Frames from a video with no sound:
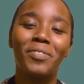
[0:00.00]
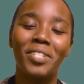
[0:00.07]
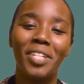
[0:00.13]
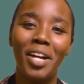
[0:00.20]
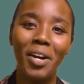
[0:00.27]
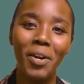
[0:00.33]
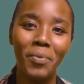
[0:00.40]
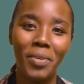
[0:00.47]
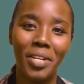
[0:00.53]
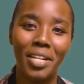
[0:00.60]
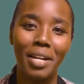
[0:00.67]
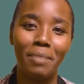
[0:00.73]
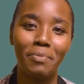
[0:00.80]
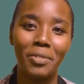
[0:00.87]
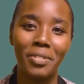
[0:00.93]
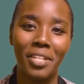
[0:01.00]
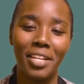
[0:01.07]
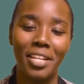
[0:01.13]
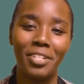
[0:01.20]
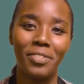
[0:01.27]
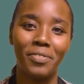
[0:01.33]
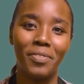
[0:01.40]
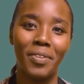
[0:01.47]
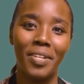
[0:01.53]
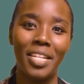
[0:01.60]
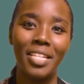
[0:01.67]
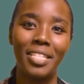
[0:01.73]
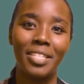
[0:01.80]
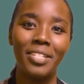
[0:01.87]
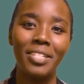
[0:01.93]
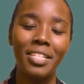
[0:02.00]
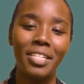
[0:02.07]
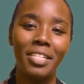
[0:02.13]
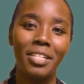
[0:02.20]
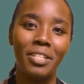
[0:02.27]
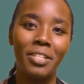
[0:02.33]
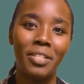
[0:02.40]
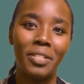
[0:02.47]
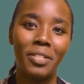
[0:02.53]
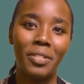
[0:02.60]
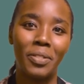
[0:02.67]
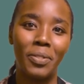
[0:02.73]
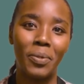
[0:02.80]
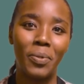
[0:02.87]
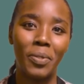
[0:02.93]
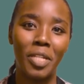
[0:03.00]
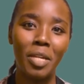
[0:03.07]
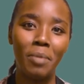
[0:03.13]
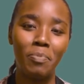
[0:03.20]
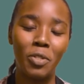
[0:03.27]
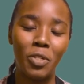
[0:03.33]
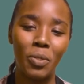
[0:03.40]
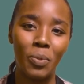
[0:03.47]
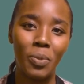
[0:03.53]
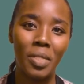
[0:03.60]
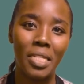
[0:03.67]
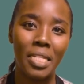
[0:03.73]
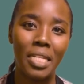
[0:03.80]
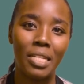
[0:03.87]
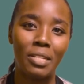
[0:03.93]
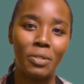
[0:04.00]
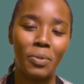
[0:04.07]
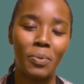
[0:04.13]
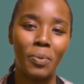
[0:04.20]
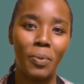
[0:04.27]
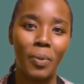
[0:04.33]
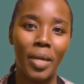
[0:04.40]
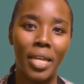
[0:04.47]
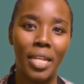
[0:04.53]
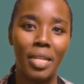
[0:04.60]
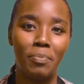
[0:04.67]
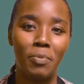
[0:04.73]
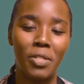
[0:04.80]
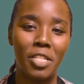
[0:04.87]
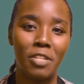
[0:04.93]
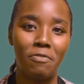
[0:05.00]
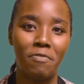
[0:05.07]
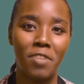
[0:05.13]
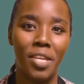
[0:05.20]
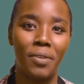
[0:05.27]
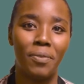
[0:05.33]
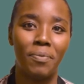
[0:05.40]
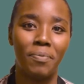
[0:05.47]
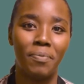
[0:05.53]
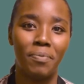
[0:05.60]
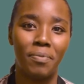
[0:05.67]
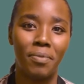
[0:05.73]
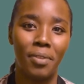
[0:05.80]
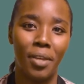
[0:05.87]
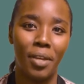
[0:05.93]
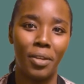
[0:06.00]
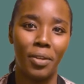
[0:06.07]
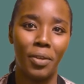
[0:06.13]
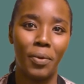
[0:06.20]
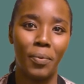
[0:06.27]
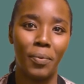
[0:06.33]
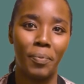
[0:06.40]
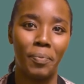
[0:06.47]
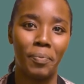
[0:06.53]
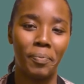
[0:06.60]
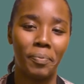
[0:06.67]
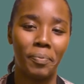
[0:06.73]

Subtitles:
now, we come to the end of our lesson. So keep tuned to Elimu TV. Thank you.